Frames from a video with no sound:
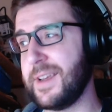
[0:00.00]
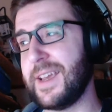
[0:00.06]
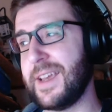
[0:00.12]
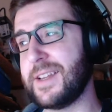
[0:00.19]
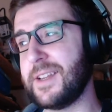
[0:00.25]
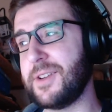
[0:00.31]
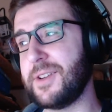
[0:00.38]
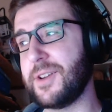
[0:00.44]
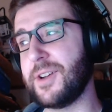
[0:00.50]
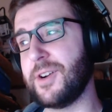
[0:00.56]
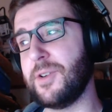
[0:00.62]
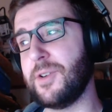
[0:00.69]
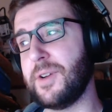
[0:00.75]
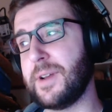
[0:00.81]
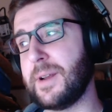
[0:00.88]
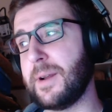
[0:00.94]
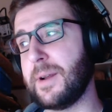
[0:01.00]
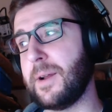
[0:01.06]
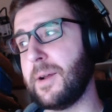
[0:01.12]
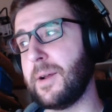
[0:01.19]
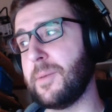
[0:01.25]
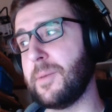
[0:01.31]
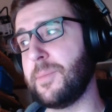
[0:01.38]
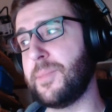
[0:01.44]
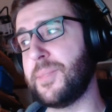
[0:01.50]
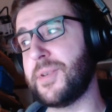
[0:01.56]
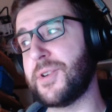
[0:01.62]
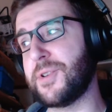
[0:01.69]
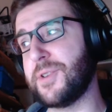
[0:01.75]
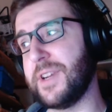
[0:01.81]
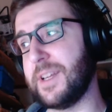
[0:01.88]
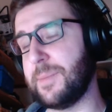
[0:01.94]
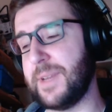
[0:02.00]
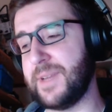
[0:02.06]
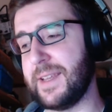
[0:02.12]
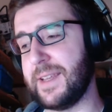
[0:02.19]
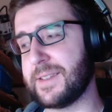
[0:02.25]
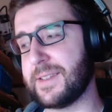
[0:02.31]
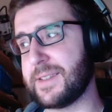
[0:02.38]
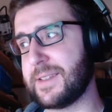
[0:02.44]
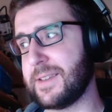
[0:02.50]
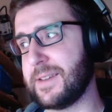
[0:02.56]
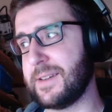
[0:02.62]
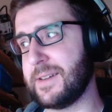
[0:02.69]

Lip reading: And then you go, pretty please.